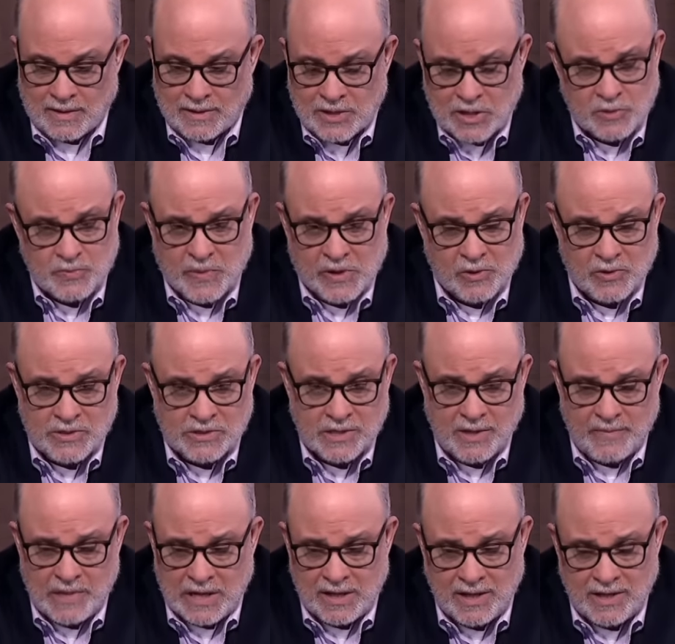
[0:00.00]
Just because
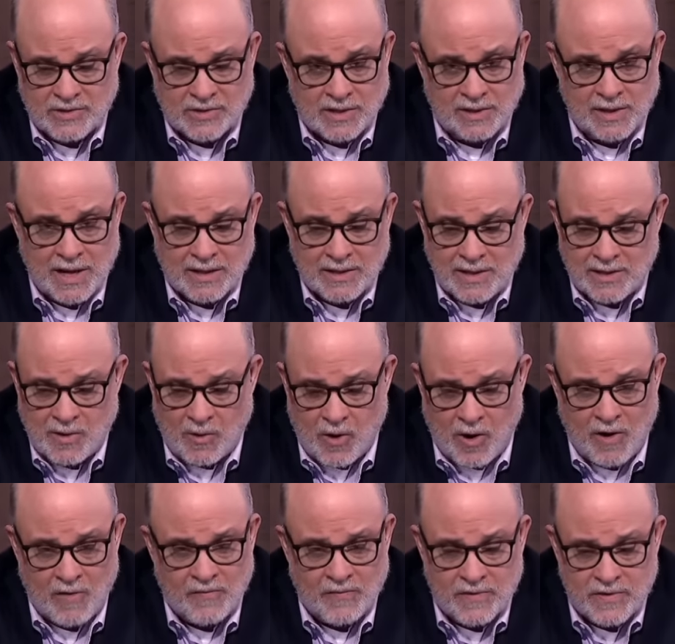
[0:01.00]
somebody gets elected to
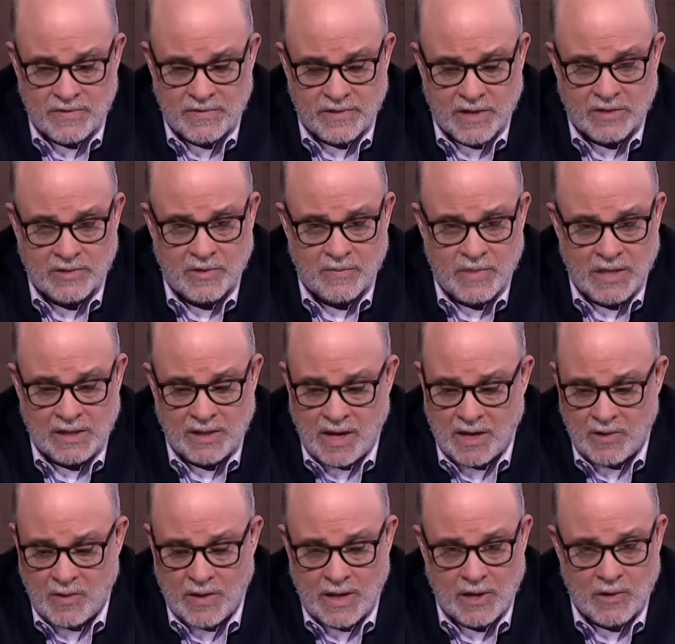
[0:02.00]
office doesn't mean
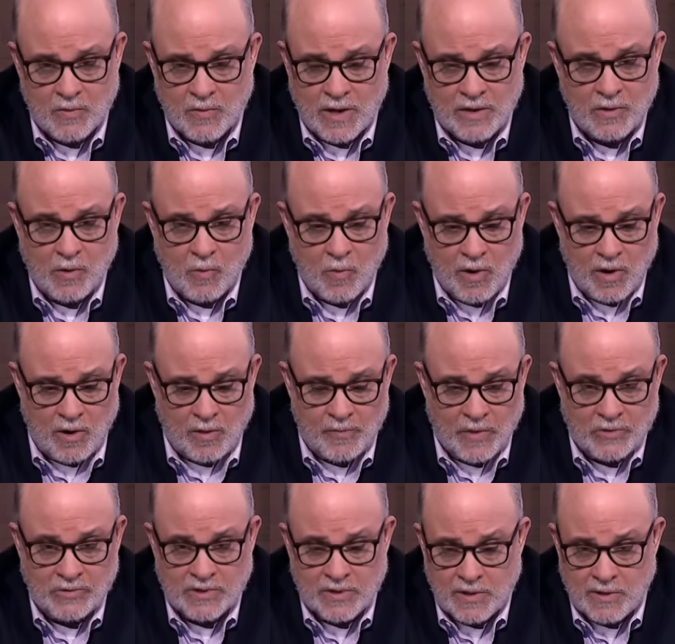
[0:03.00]
they know how to run the world.
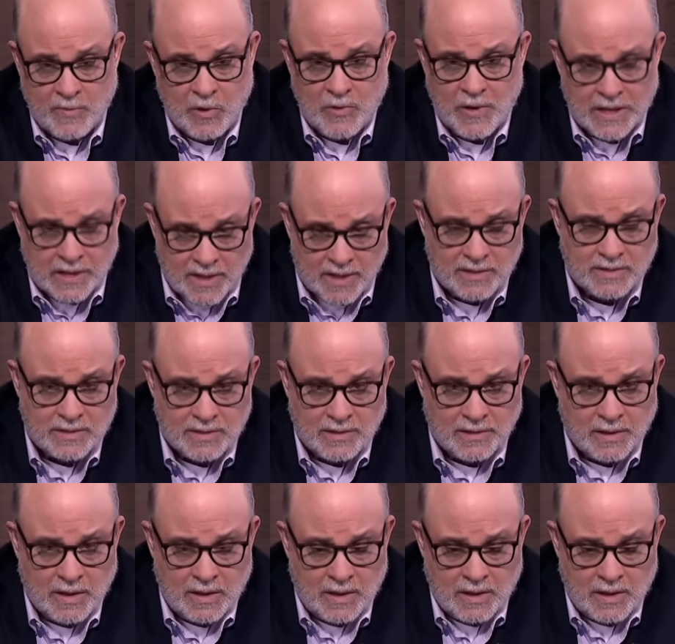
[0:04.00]
Most of them are idiots.